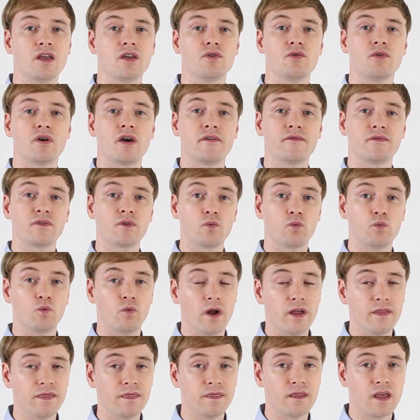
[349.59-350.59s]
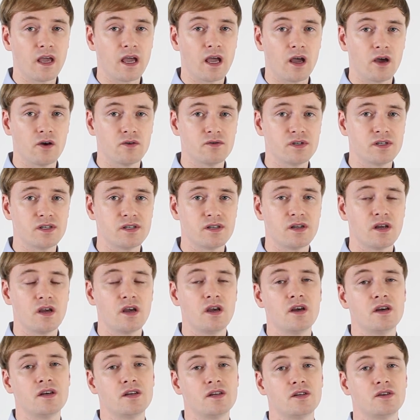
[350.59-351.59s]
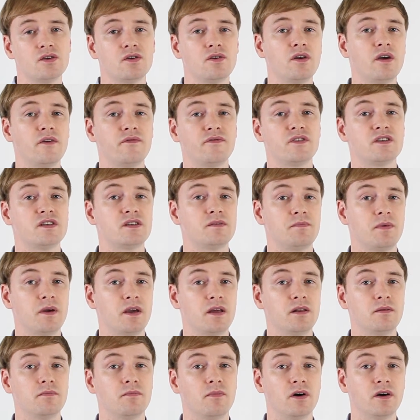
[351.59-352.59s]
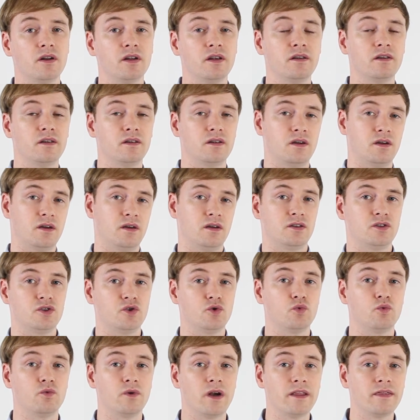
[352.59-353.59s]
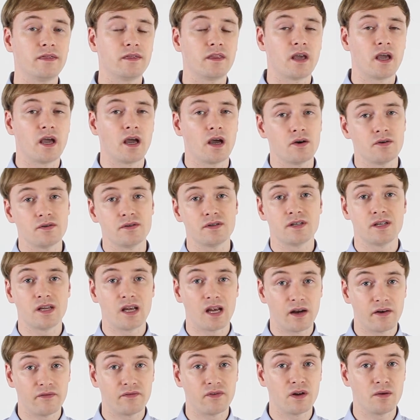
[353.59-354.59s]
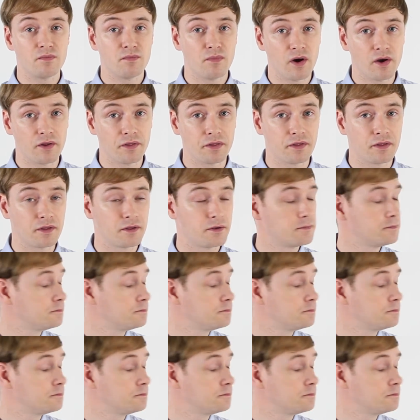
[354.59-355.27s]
You have to rent the house, so you have to spend money to rent the house every month.